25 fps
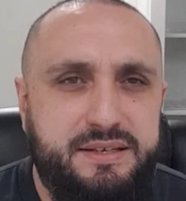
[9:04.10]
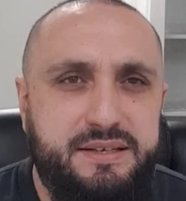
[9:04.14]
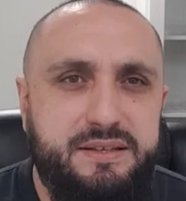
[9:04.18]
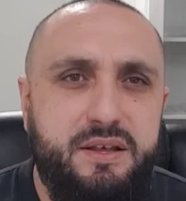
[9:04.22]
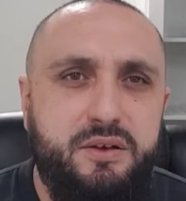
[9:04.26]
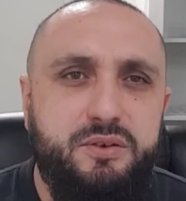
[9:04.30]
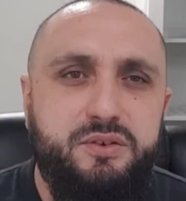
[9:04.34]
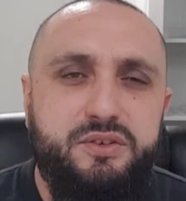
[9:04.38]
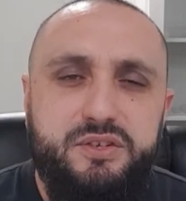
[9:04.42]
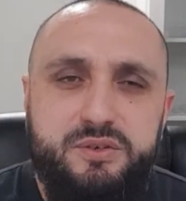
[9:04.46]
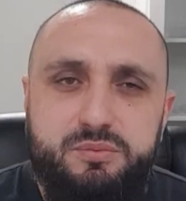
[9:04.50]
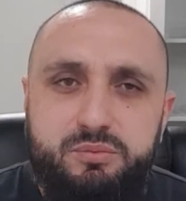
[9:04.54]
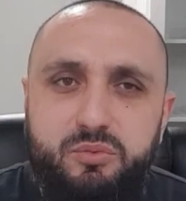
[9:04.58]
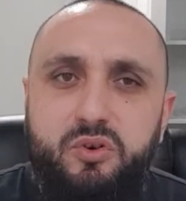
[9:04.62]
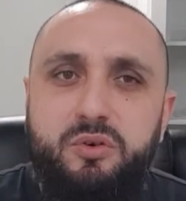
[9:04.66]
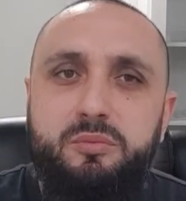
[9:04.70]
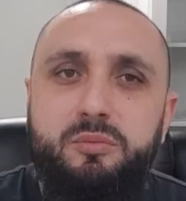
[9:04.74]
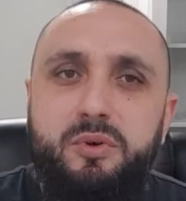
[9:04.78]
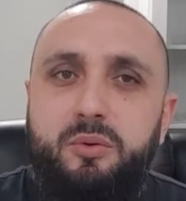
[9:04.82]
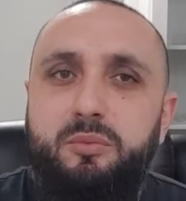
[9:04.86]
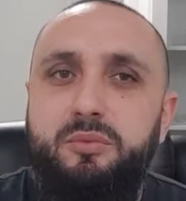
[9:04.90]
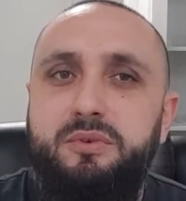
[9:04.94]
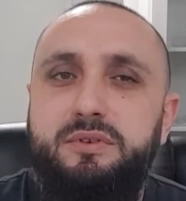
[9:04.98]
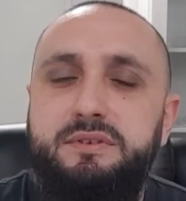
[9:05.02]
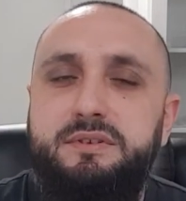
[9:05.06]
in those small
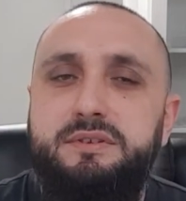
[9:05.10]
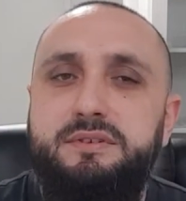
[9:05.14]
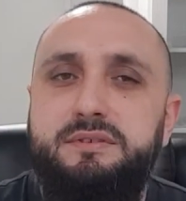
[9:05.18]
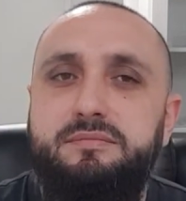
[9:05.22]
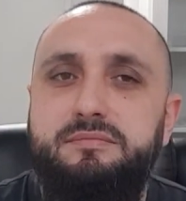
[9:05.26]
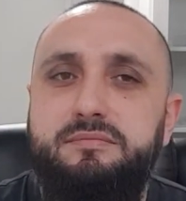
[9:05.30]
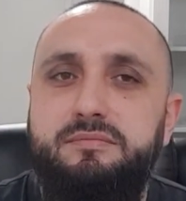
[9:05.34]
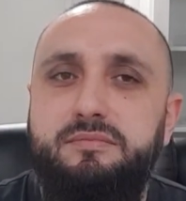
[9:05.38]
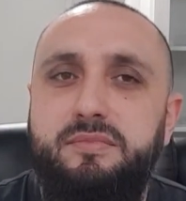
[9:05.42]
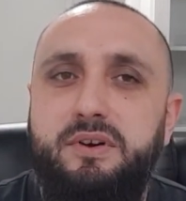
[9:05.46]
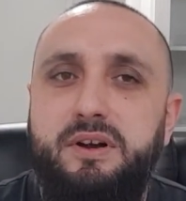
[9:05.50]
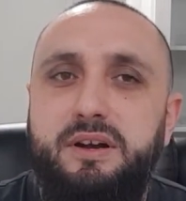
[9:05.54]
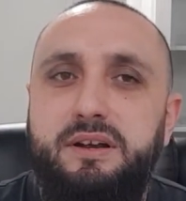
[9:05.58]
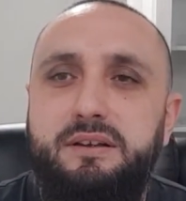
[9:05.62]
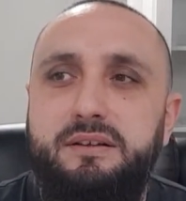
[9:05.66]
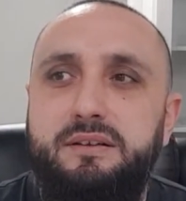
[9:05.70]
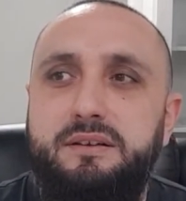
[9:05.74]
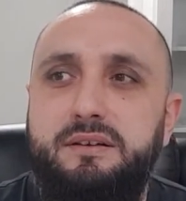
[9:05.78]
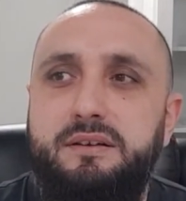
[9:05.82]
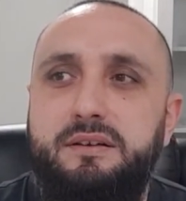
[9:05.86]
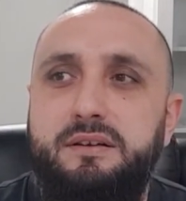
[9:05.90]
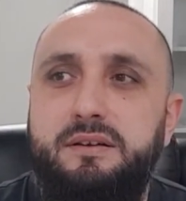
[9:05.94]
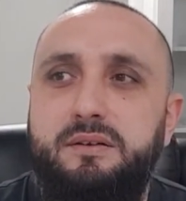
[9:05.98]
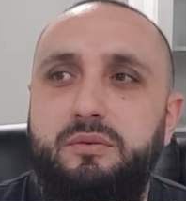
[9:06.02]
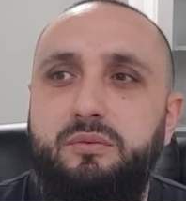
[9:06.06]
moments, right,
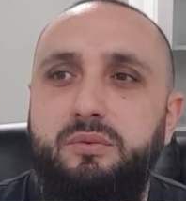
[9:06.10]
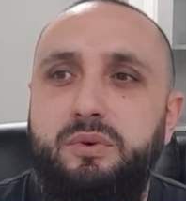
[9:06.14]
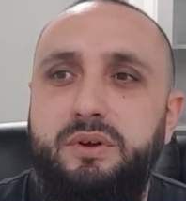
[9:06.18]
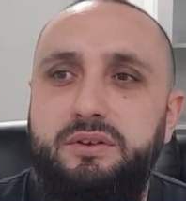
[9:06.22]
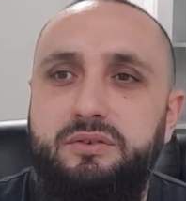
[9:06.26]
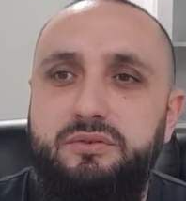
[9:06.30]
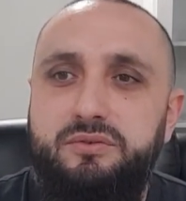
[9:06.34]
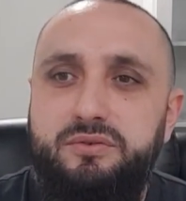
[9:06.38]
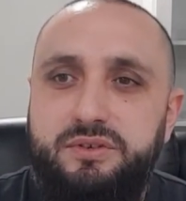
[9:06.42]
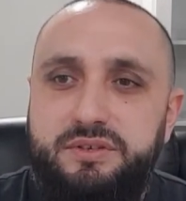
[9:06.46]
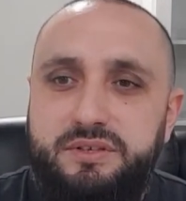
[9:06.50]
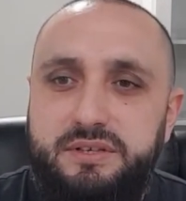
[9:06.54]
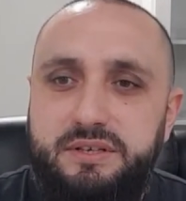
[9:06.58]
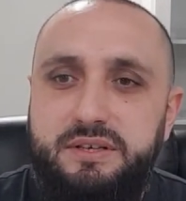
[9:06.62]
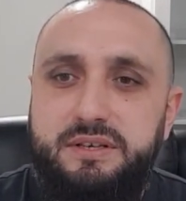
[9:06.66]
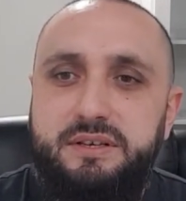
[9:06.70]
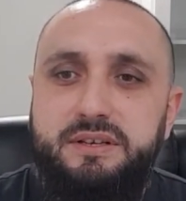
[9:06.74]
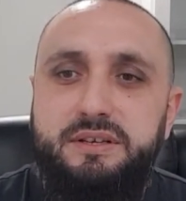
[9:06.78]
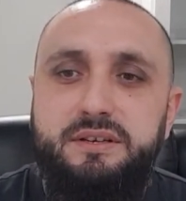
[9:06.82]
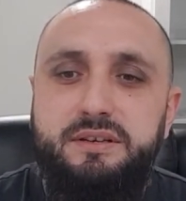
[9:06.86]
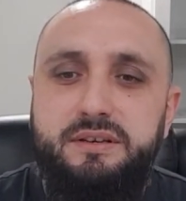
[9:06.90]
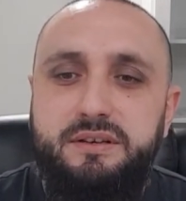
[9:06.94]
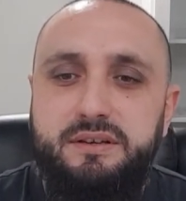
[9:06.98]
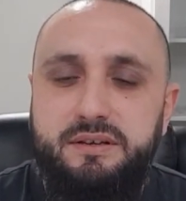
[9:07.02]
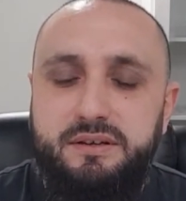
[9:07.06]
where you
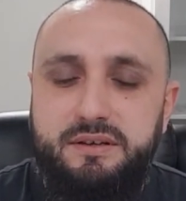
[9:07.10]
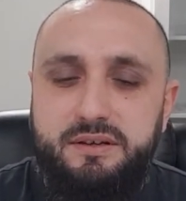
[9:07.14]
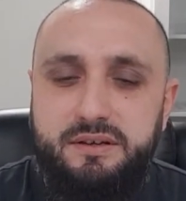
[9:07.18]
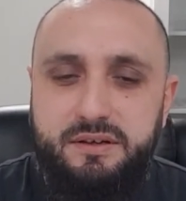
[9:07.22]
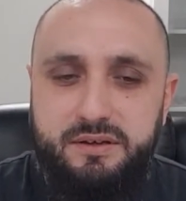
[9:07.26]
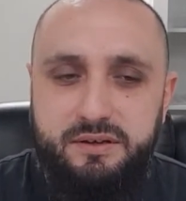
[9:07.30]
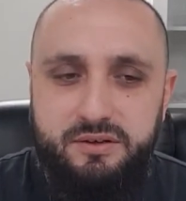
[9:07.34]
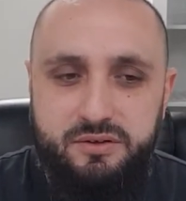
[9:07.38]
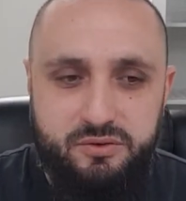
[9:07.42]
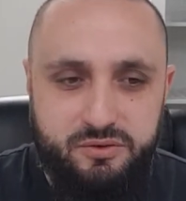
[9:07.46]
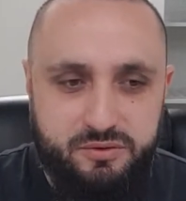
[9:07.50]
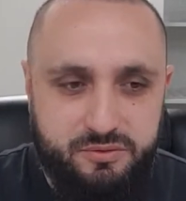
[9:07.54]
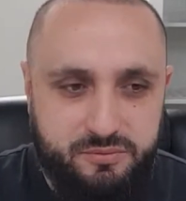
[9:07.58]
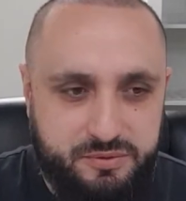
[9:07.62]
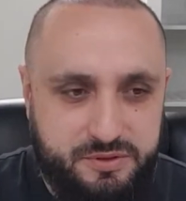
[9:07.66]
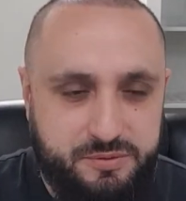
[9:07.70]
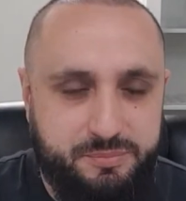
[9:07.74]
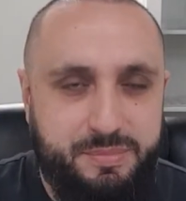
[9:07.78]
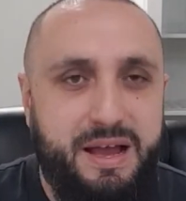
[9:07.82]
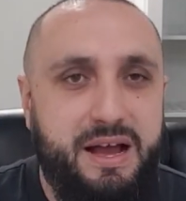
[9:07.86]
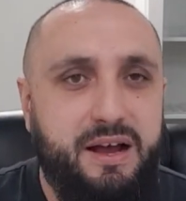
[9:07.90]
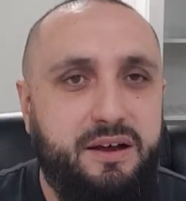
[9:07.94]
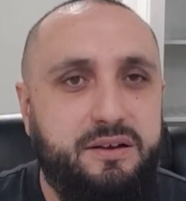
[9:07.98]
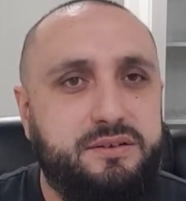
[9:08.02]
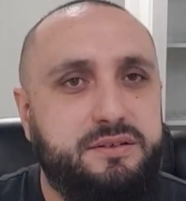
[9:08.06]
see your
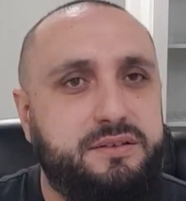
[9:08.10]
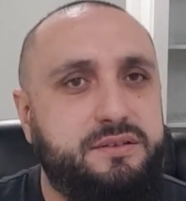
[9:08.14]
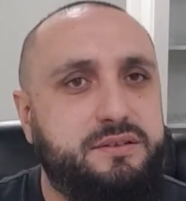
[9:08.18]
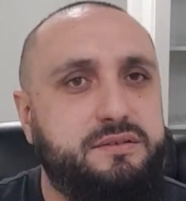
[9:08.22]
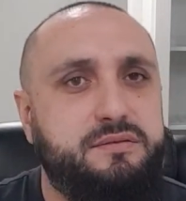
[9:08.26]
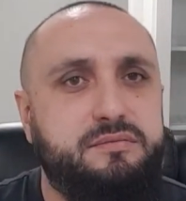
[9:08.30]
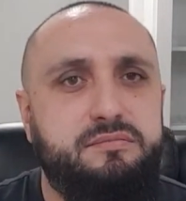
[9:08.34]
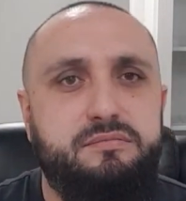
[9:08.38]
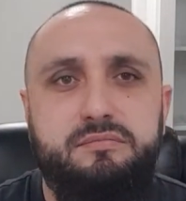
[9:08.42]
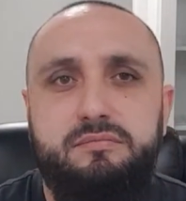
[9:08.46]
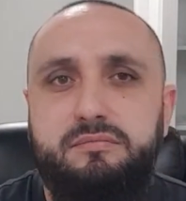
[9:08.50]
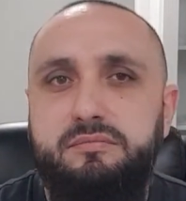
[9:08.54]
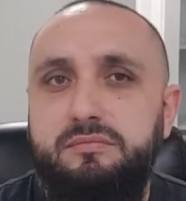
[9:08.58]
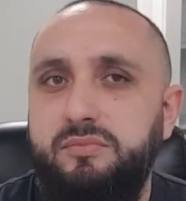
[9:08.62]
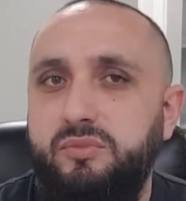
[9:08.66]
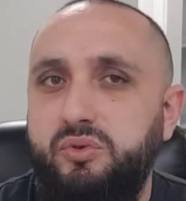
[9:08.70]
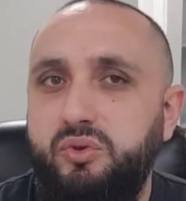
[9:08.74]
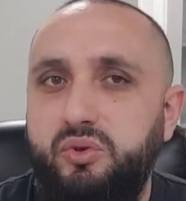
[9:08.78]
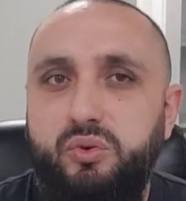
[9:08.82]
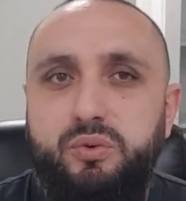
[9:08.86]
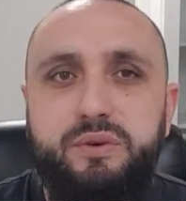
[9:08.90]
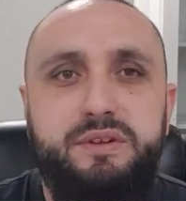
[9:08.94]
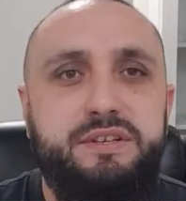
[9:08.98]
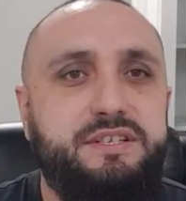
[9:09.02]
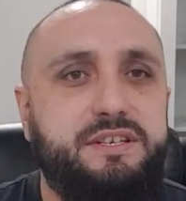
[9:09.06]
spouse
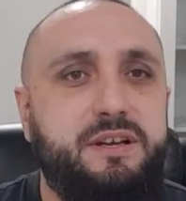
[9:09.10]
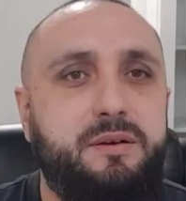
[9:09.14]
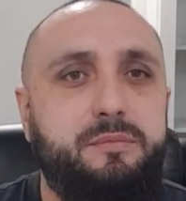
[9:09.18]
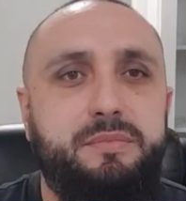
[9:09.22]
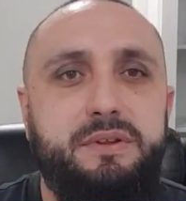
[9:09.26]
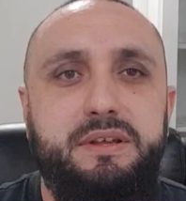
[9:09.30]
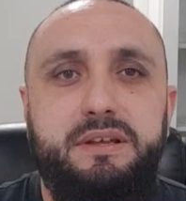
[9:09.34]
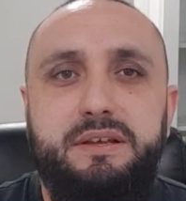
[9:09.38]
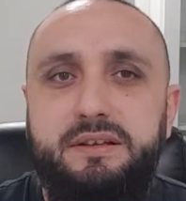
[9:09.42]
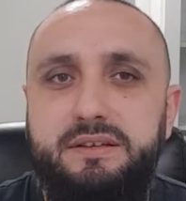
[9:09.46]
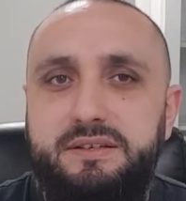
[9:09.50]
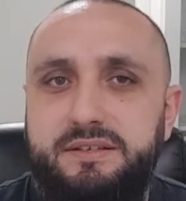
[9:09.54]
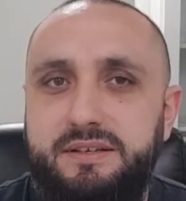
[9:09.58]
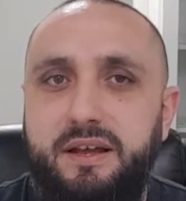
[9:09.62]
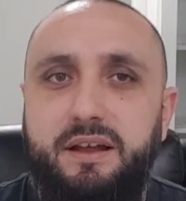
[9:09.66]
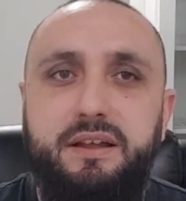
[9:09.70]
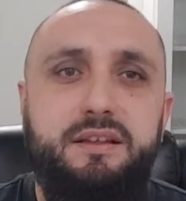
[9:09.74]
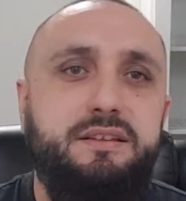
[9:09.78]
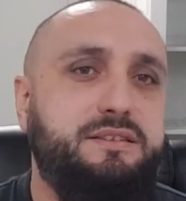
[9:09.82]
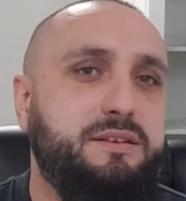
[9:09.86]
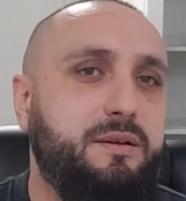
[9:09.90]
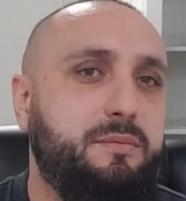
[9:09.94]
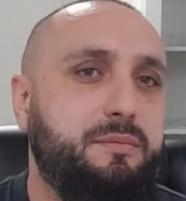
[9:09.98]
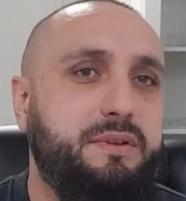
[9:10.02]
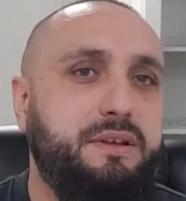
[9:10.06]
doing something,
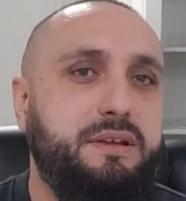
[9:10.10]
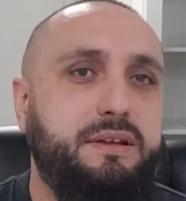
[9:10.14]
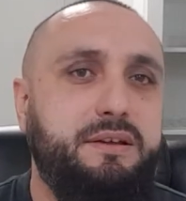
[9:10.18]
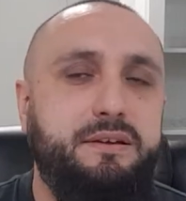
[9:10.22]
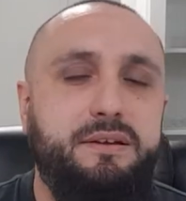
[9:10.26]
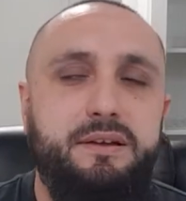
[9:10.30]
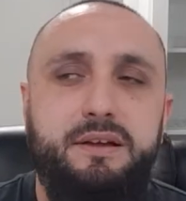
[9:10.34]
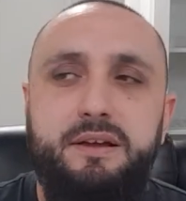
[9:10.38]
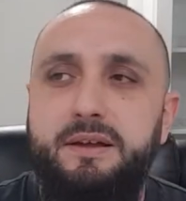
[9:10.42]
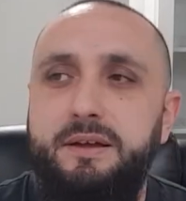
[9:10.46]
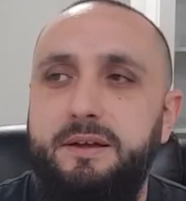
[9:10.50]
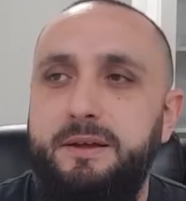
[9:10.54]
saying something,